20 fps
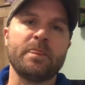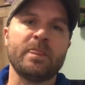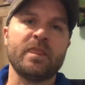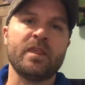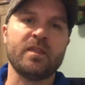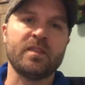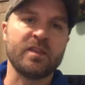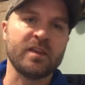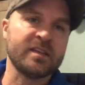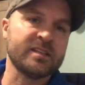
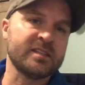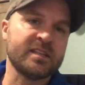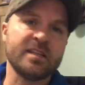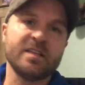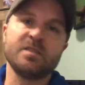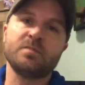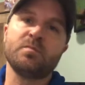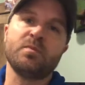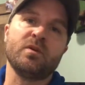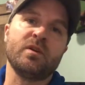the things that
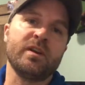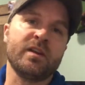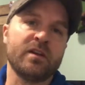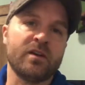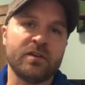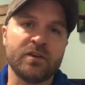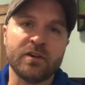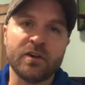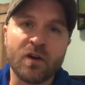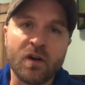he's putting
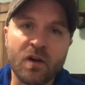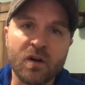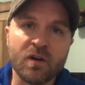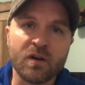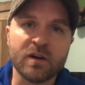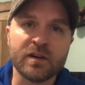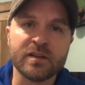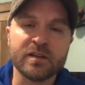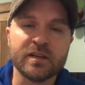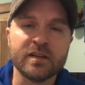on your
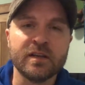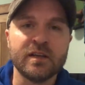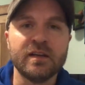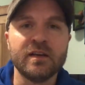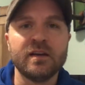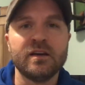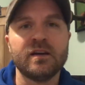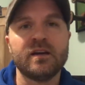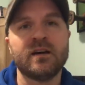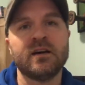heart
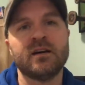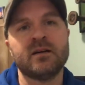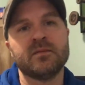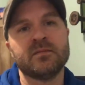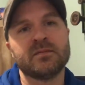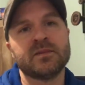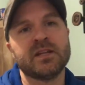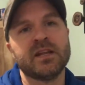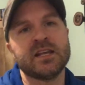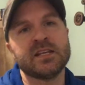
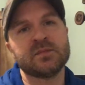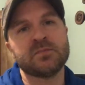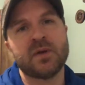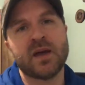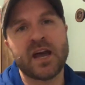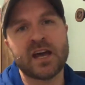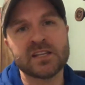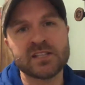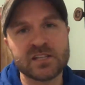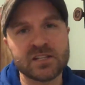um, today's
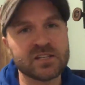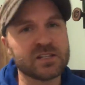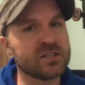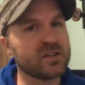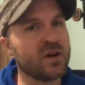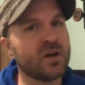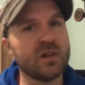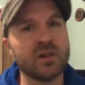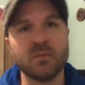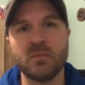passage is
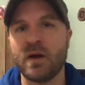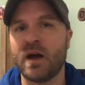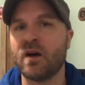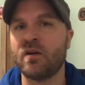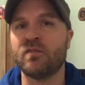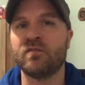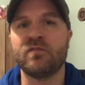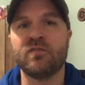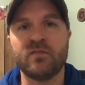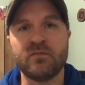all
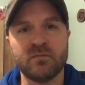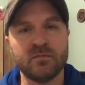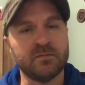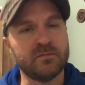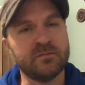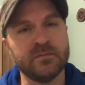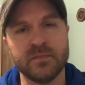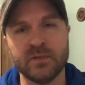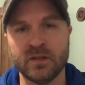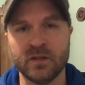about,
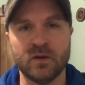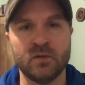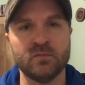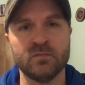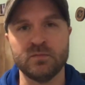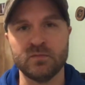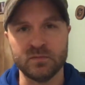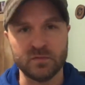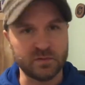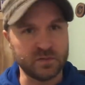you
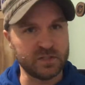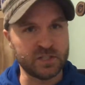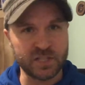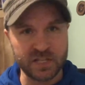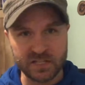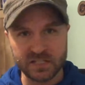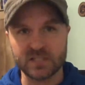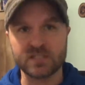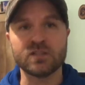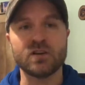know,
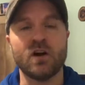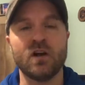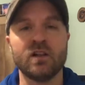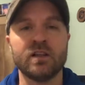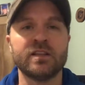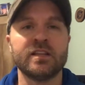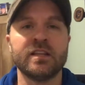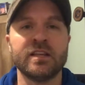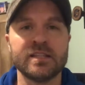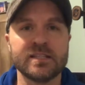Jesus
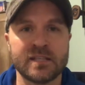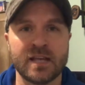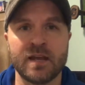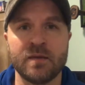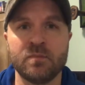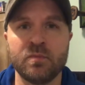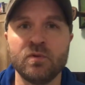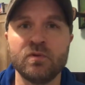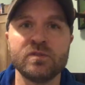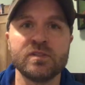calling the
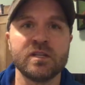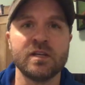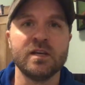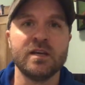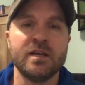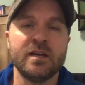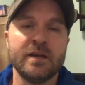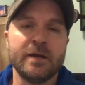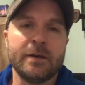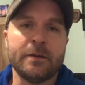disciples,
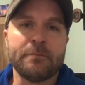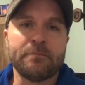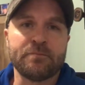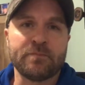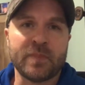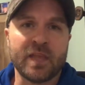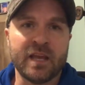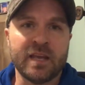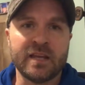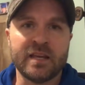
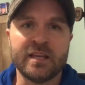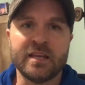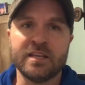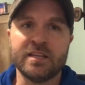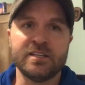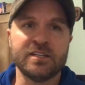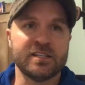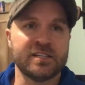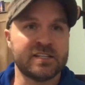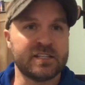and
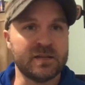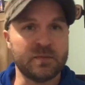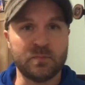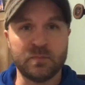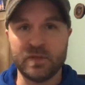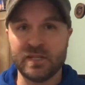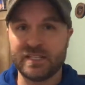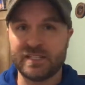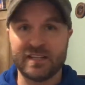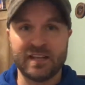he just
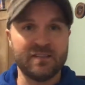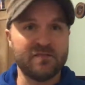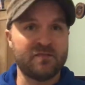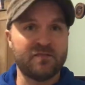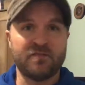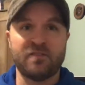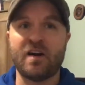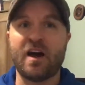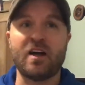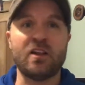simply said,
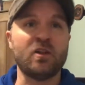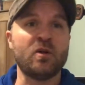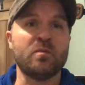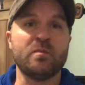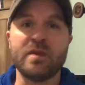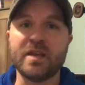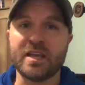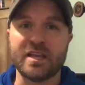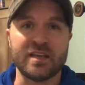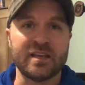Follow
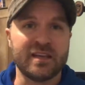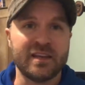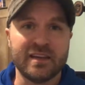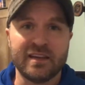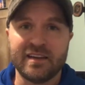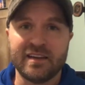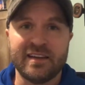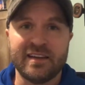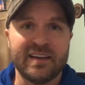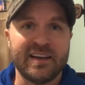me.
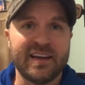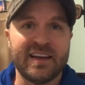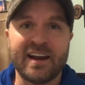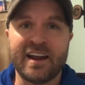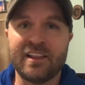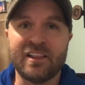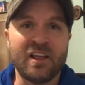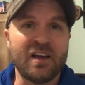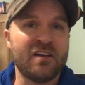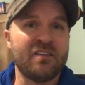And
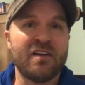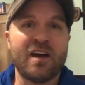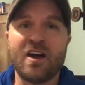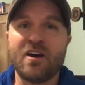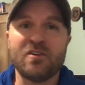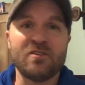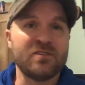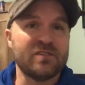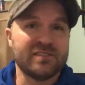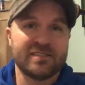I love
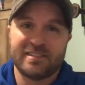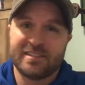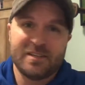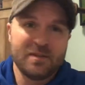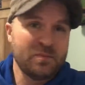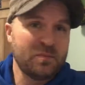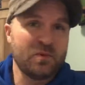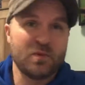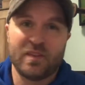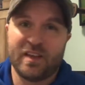how
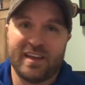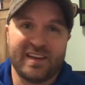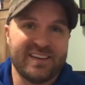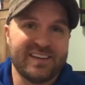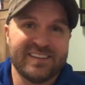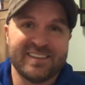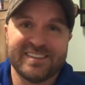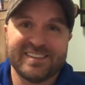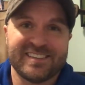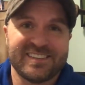simple that
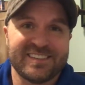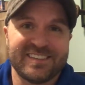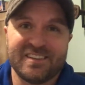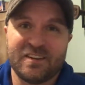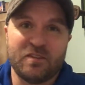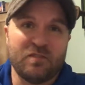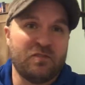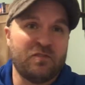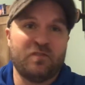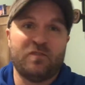is.
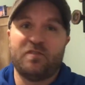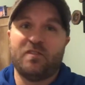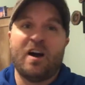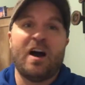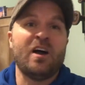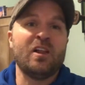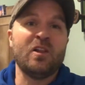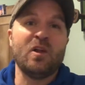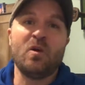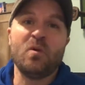
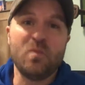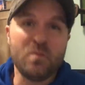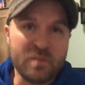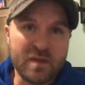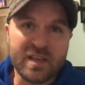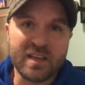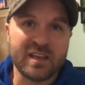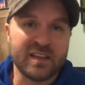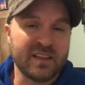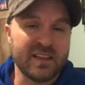Follow
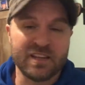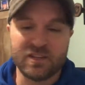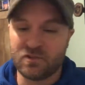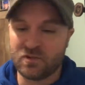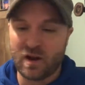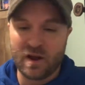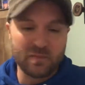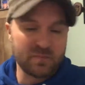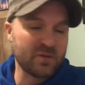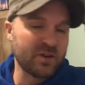me. They
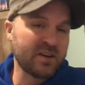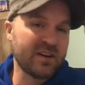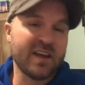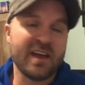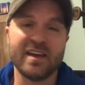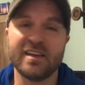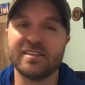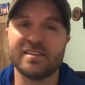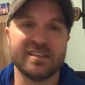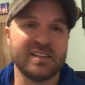dropped their
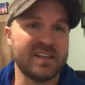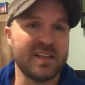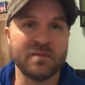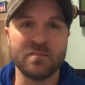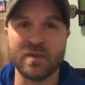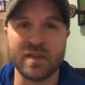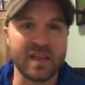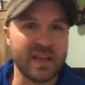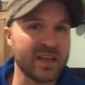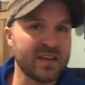nets and they
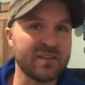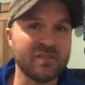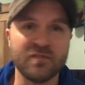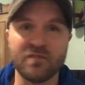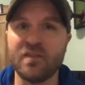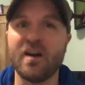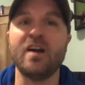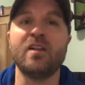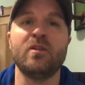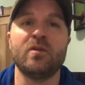began to
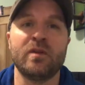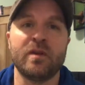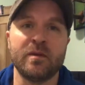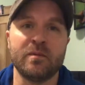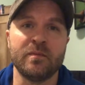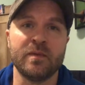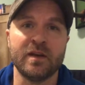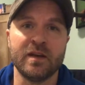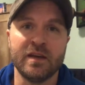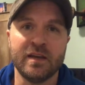follow
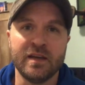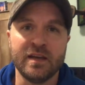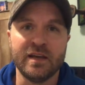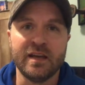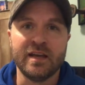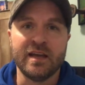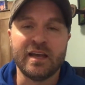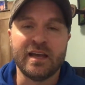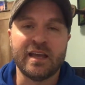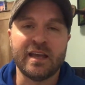him.
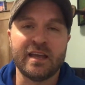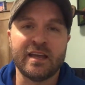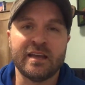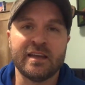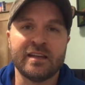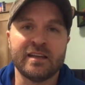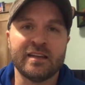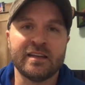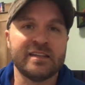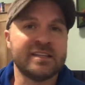
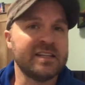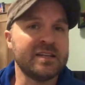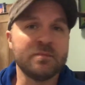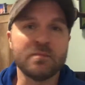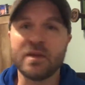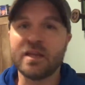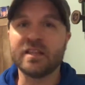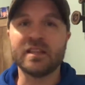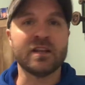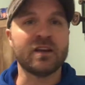And it
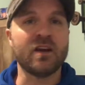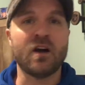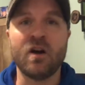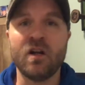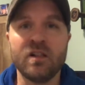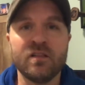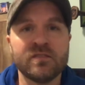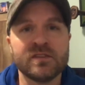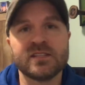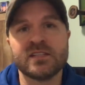didn't mean that
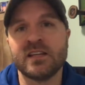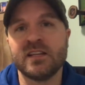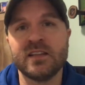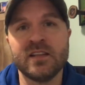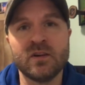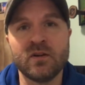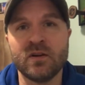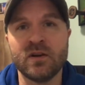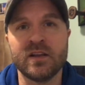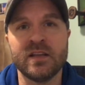all of a sudden
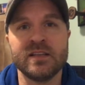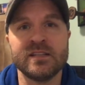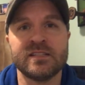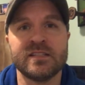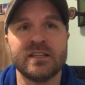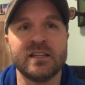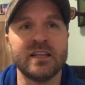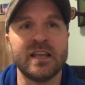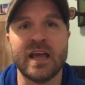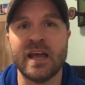they were
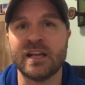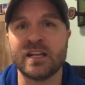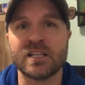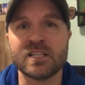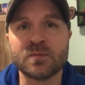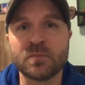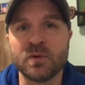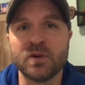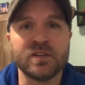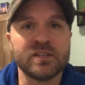instantly
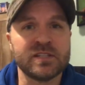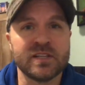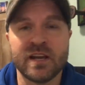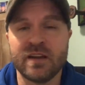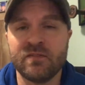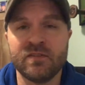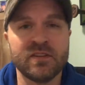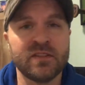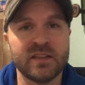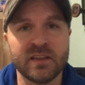experts and
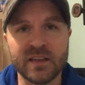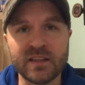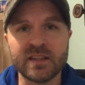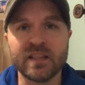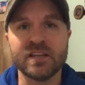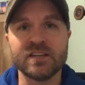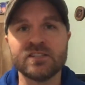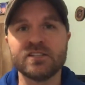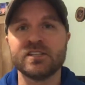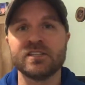in everything.
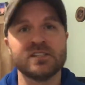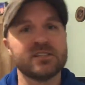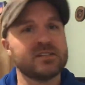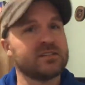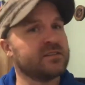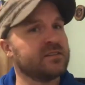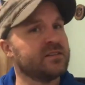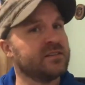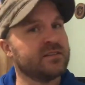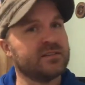They just